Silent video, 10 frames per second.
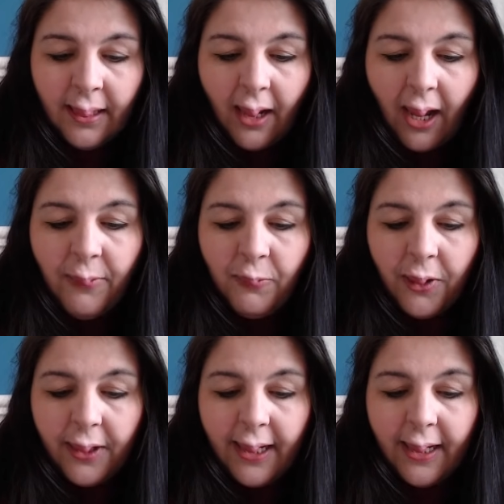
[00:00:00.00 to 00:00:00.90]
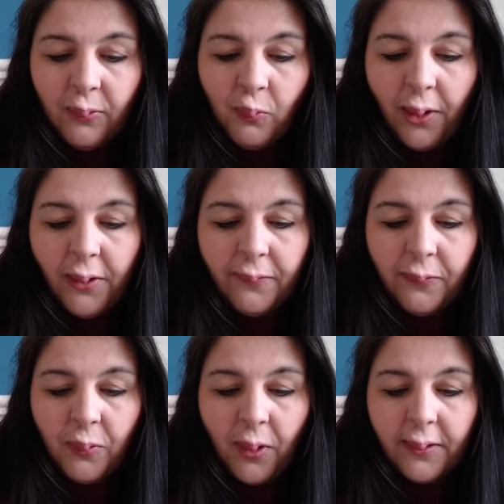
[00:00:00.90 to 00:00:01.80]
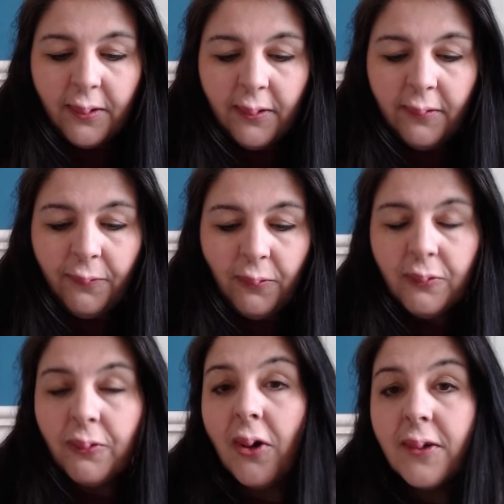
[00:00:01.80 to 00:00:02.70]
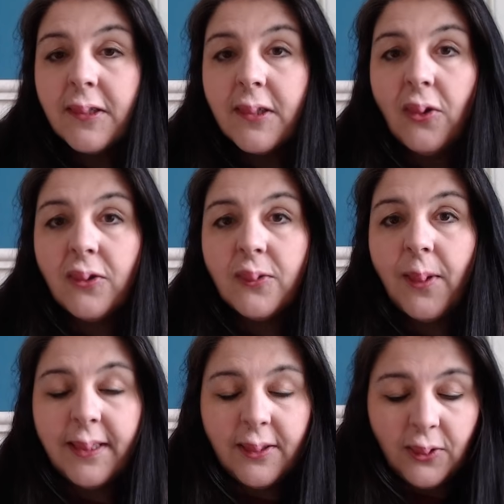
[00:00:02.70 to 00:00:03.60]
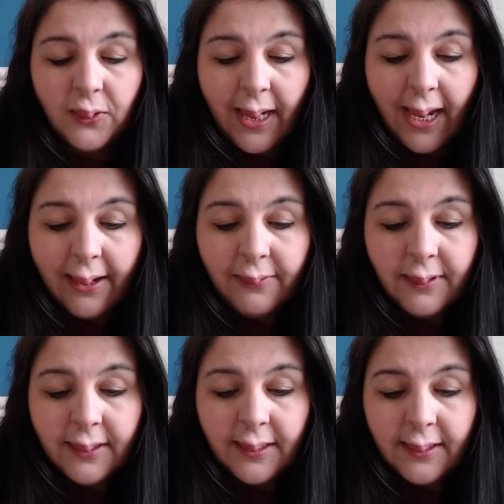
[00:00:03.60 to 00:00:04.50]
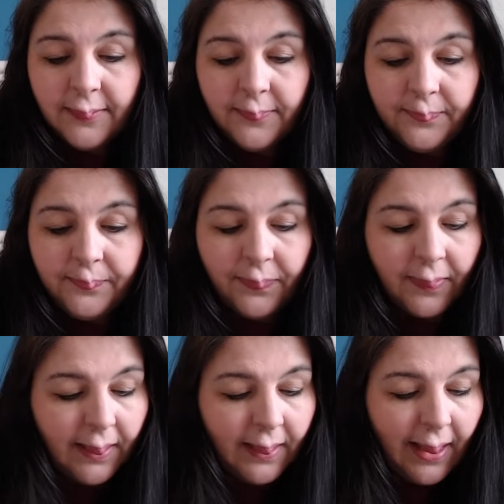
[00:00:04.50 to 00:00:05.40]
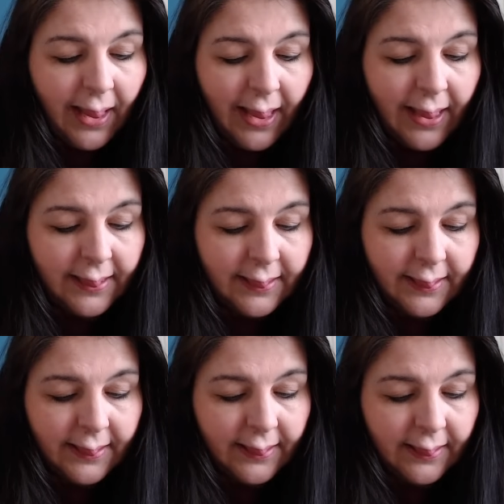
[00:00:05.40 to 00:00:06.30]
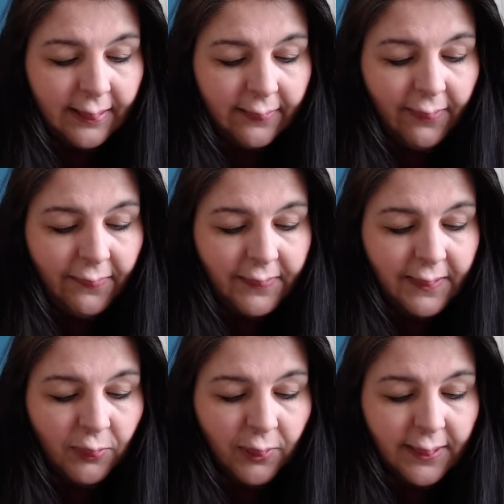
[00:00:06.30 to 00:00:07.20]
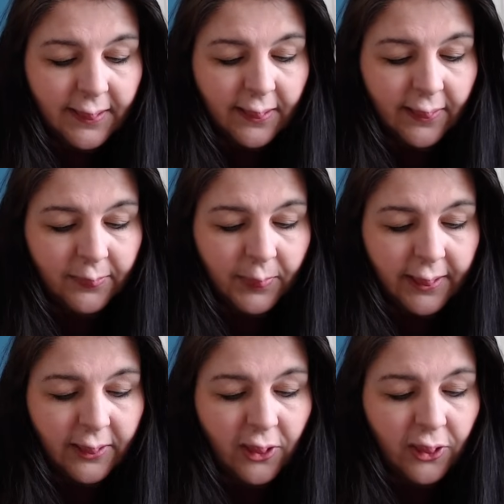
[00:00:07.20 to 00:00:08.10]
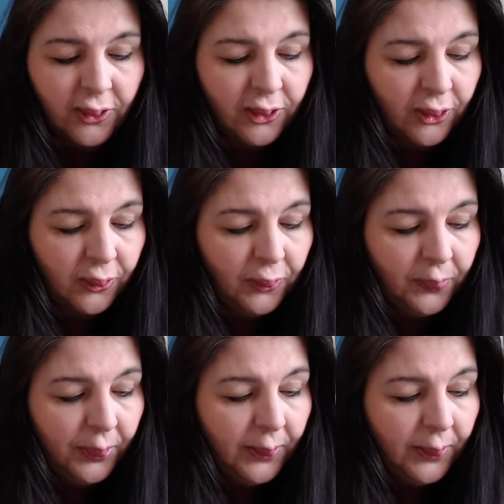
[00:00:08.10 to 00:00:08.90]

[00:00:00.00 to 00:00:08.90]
I'm working 1/1 full cross on 22 count, and I've left this one inside my nudge hoop.